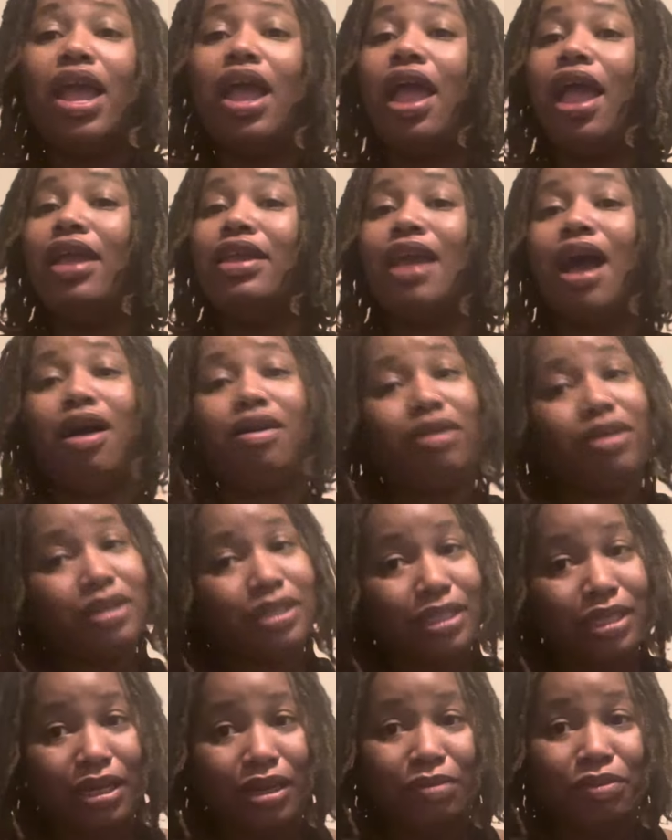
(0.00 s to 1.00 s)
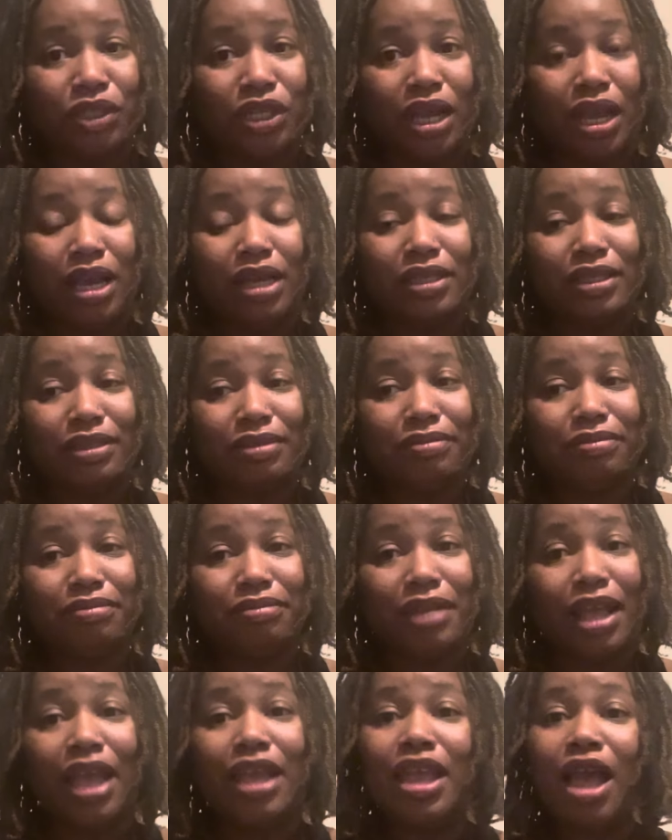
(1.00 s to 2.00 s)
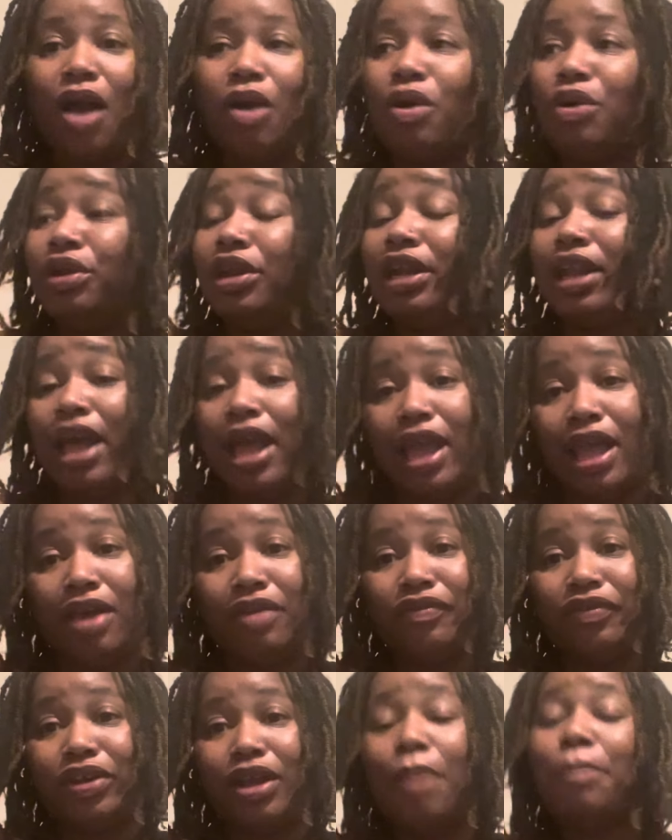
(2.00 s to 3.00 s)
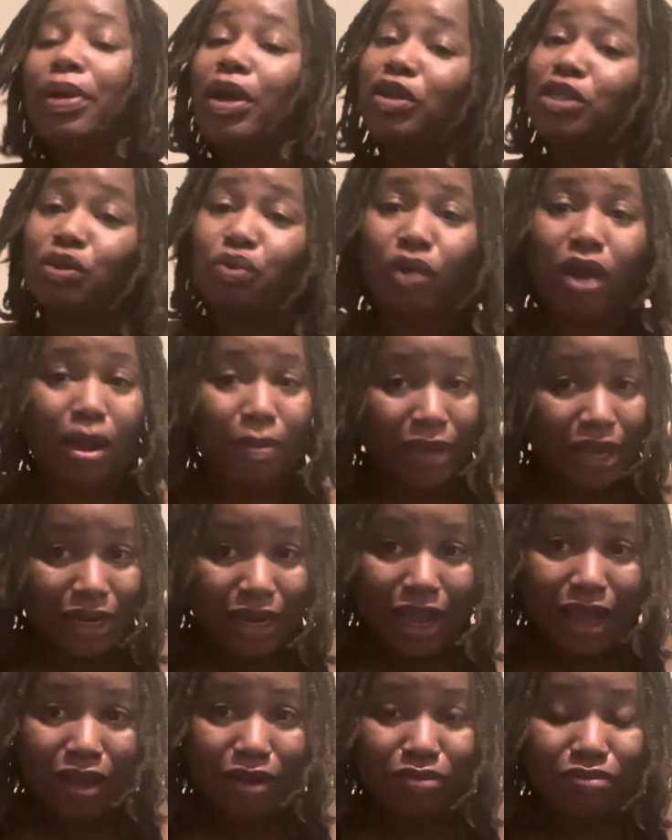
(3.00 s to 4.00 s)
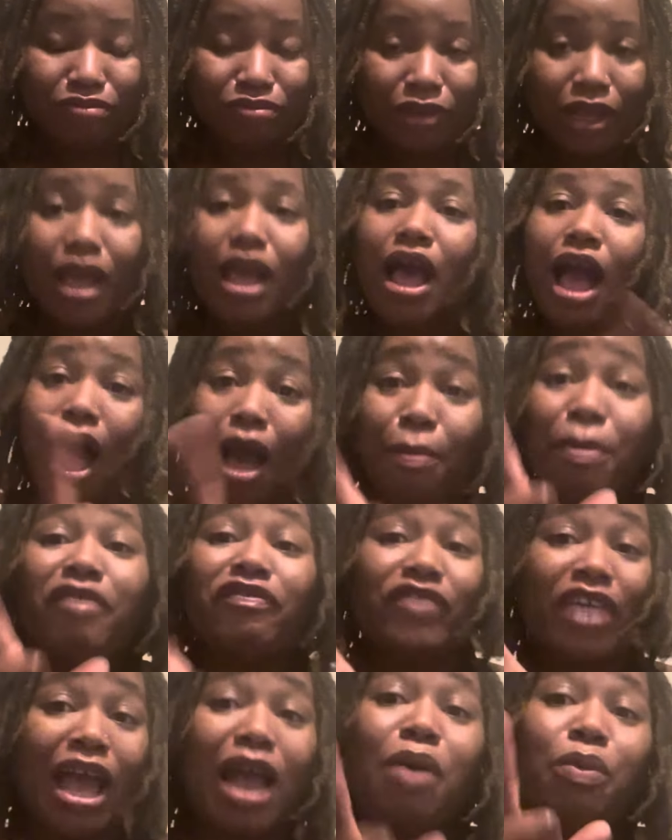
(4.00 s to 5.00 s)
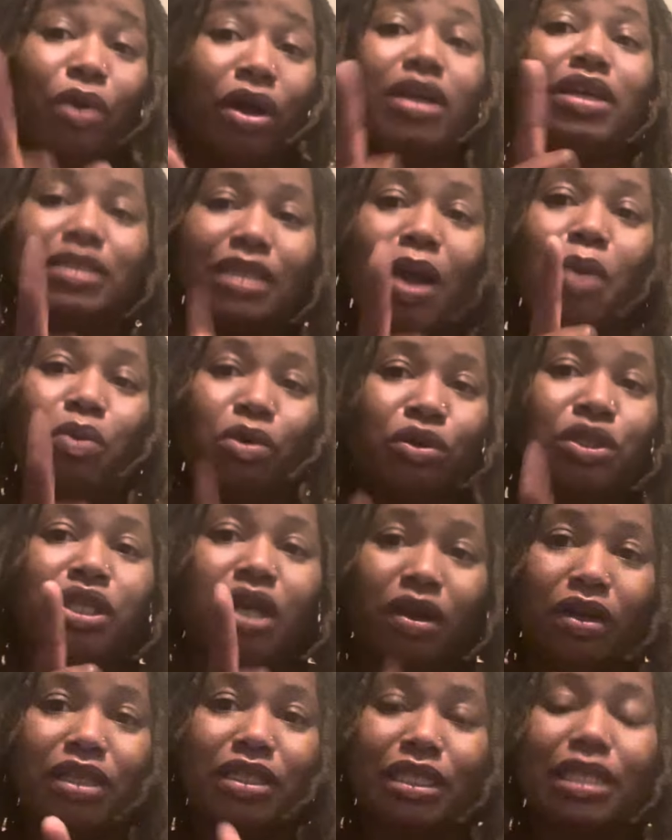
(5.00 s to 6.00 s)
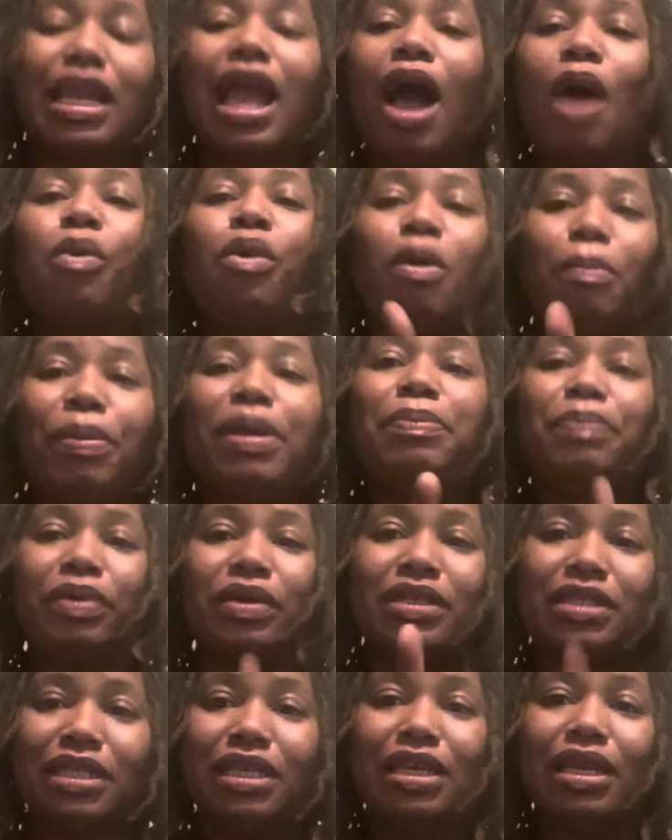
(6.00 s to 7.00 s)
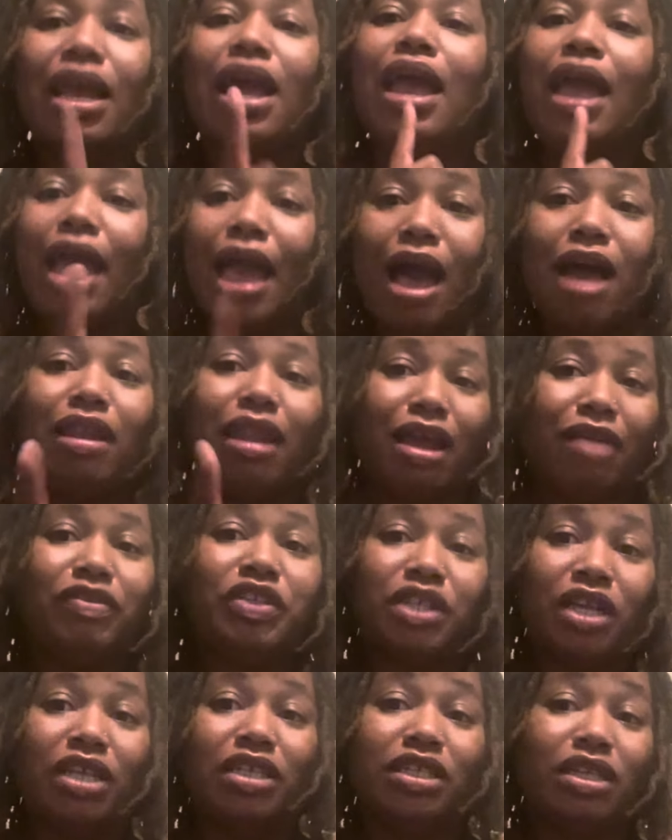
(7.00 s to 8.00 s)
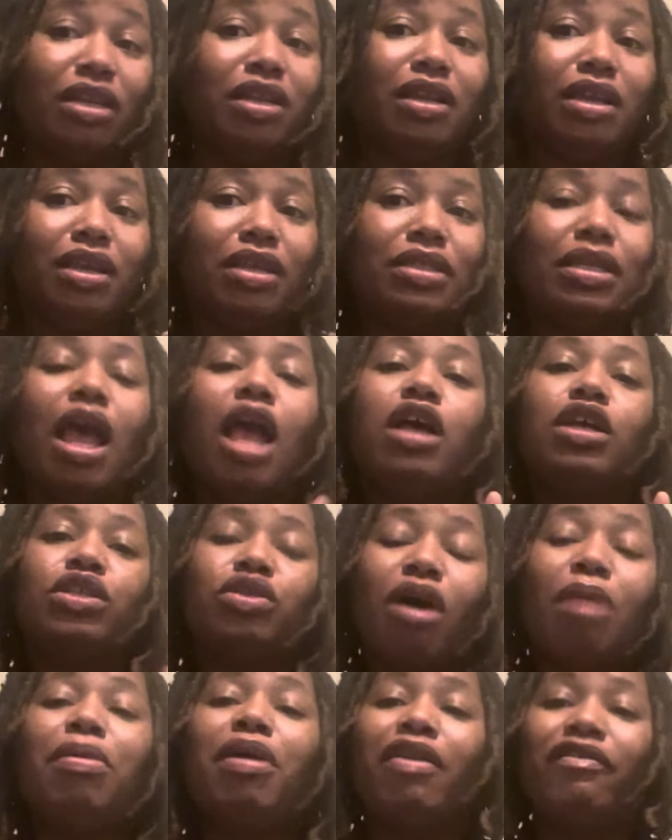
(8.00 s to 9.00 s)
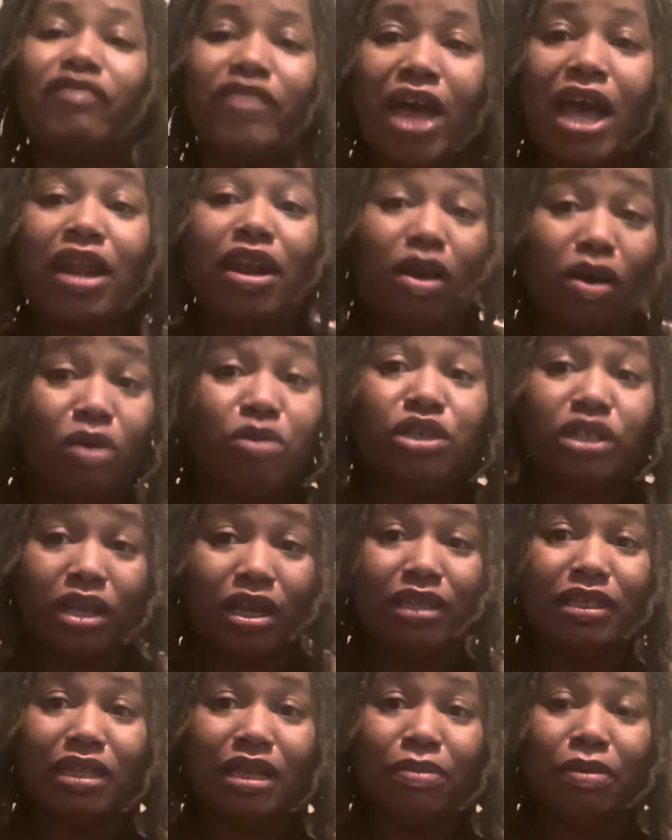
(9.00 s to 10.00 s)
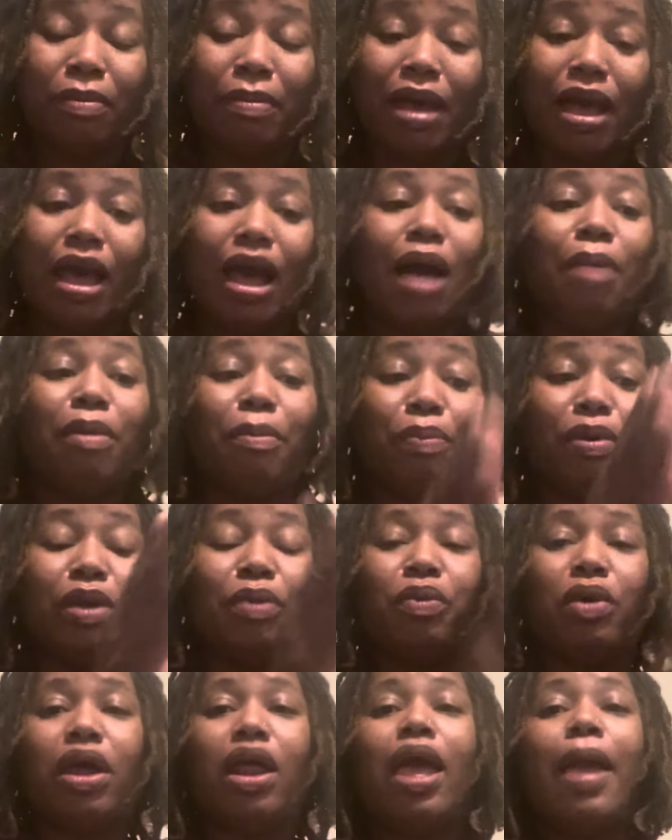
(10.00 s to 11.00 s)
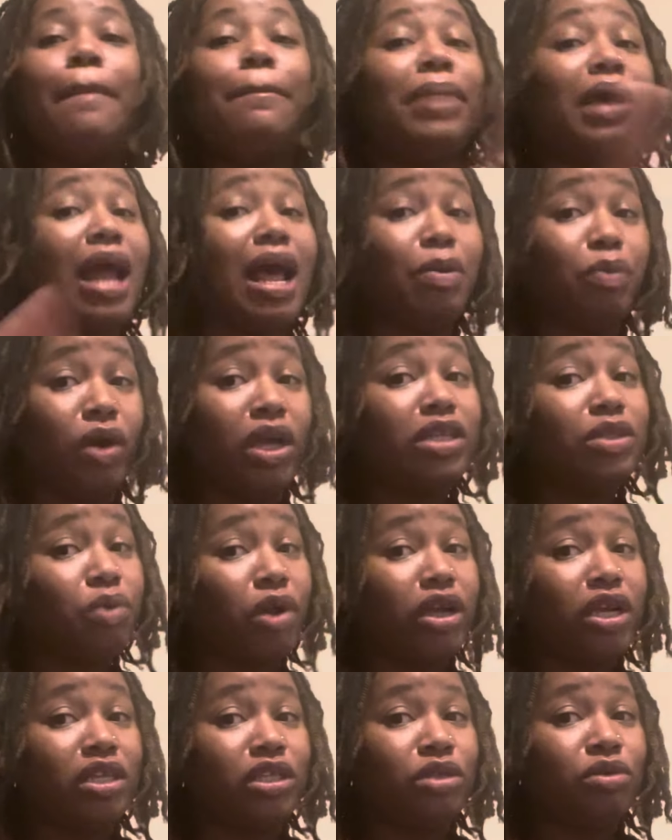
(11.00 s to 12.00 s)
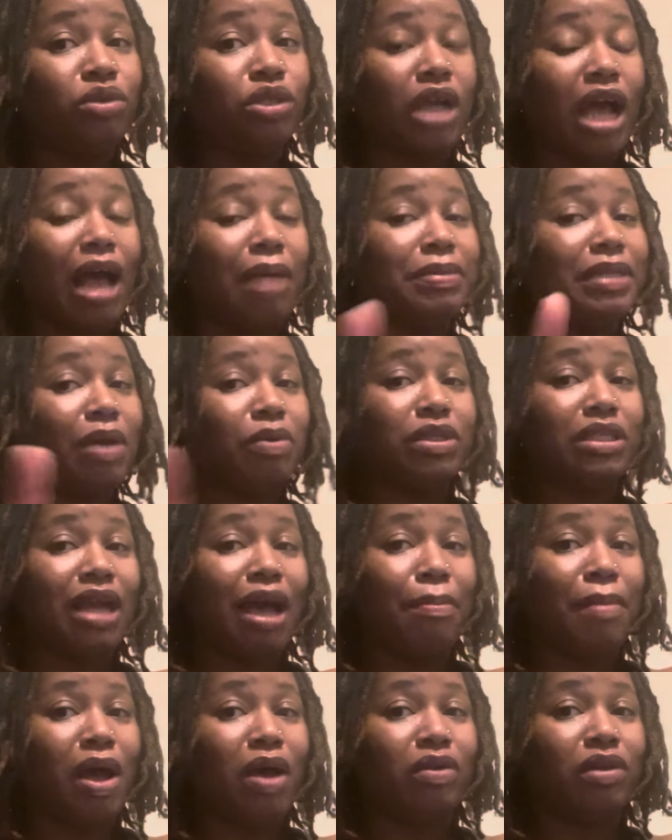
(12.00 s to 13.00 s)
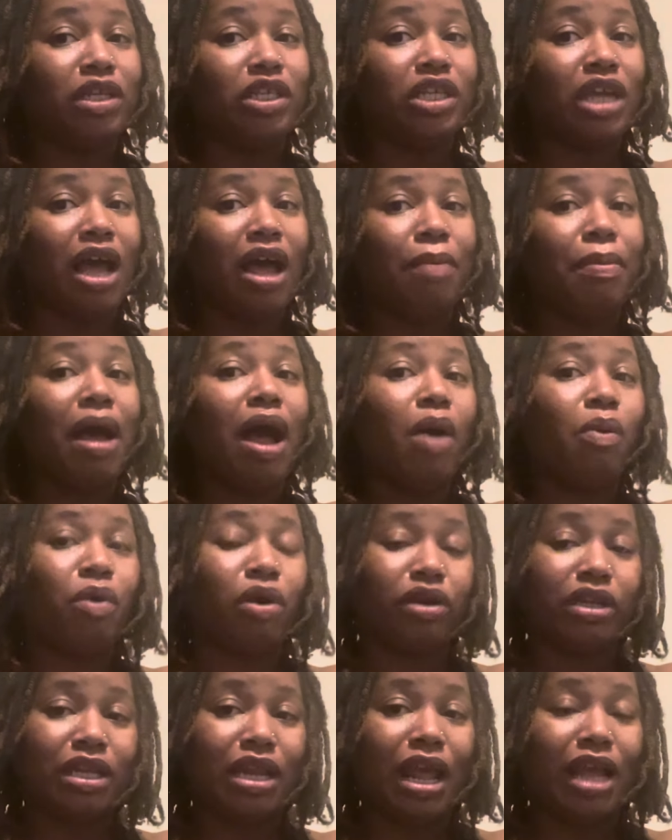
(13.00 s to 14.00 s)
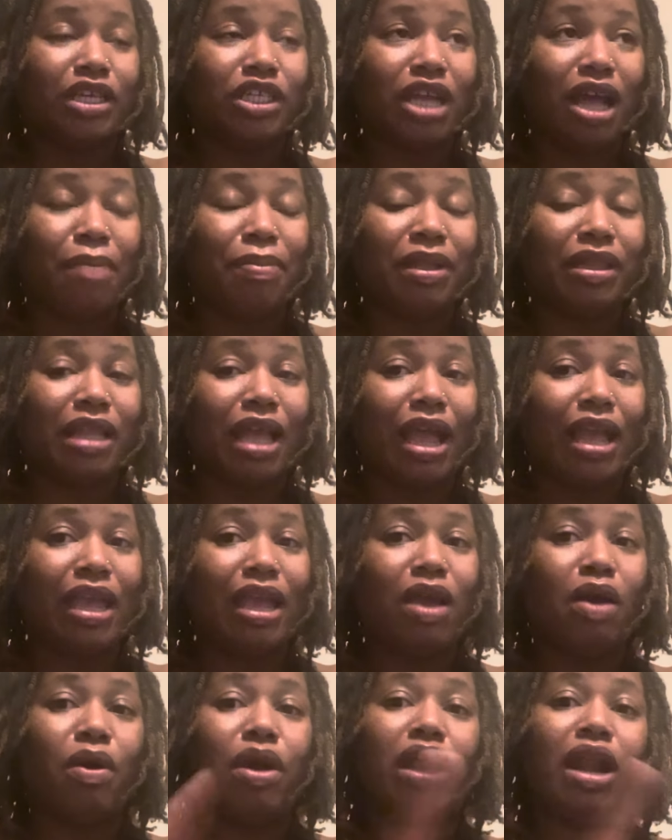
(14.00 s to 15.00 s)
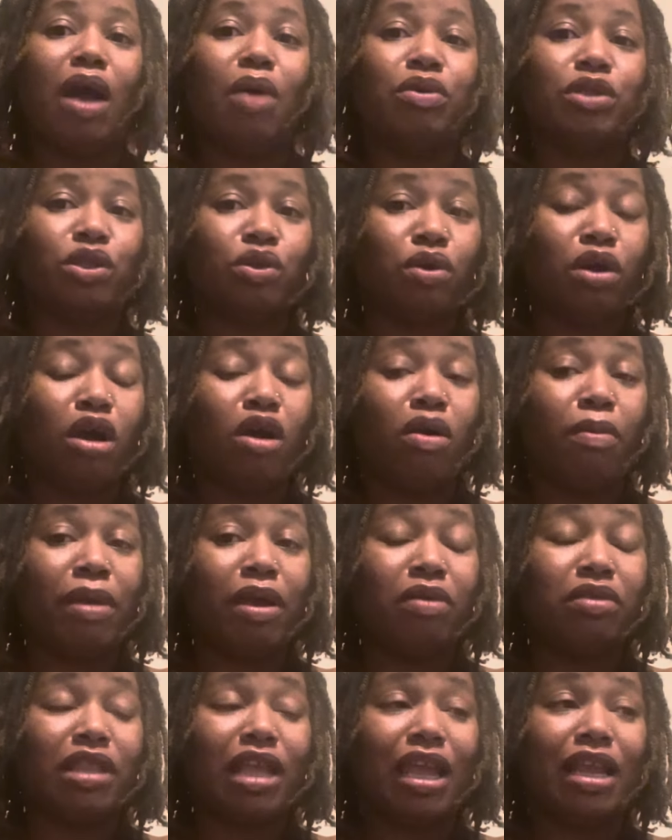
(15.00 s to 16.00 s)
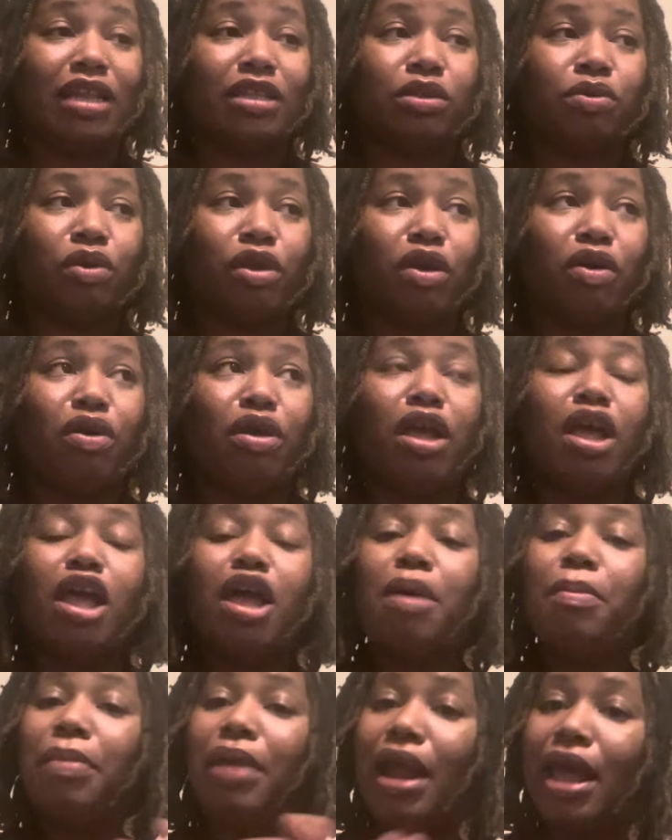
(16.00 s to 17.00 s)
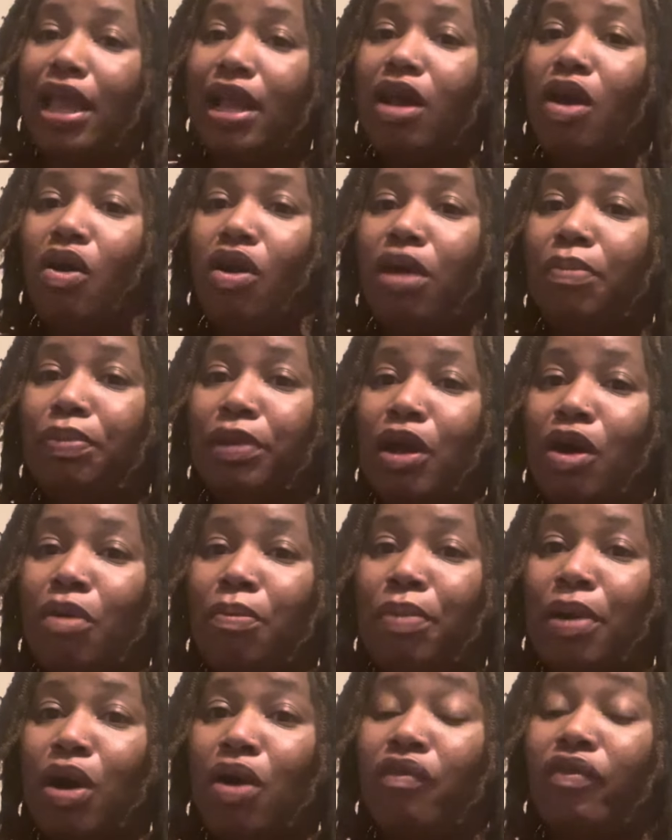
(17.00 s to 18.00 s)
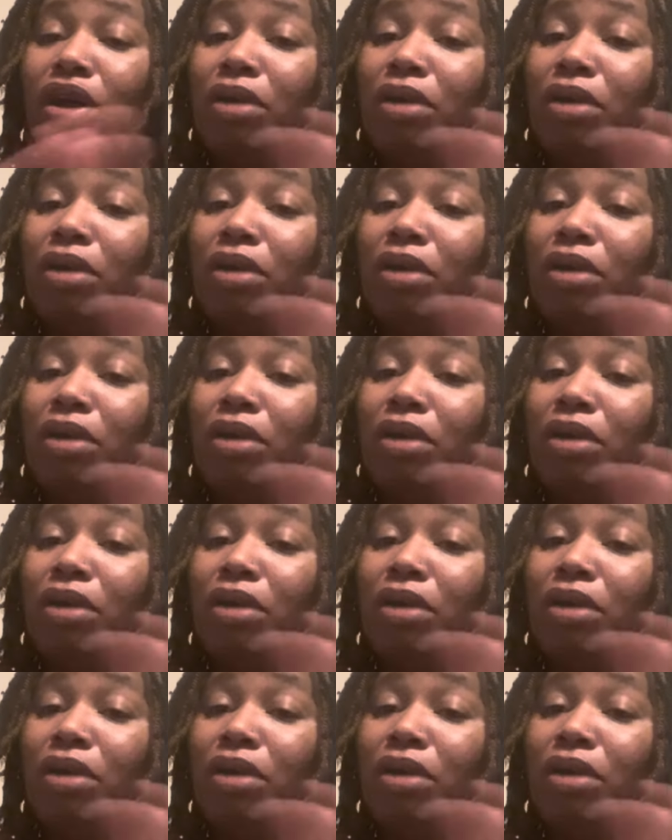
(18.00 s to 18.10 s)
And y'all gonna see them checks and y'all gonna laugh. Compared to where I'm at now, I'm gonna find one, because I want y'all to see. I want people to see how life-changing it is. So I'm gonna find the old check stub of mine. I'm gonna put one. But I was working 2 jobs. That was not my only job. I worked that job at the AL and I was doing home health aid as well. But I ain't gonna upload both.